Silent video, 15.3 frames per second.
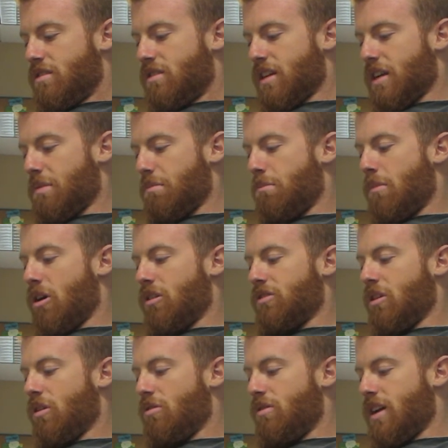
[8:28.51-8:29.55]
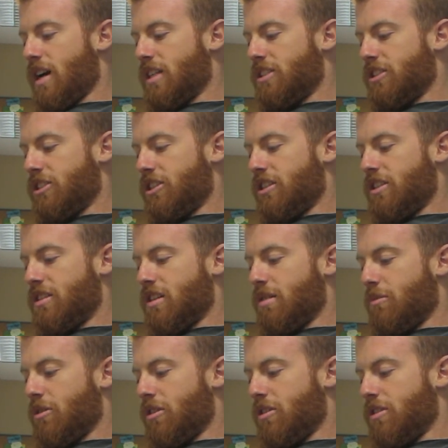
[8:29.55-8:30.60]
like maltodextrin. Come
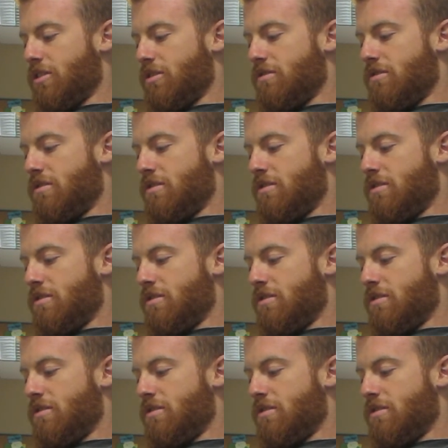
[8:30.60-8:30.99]
on, dude.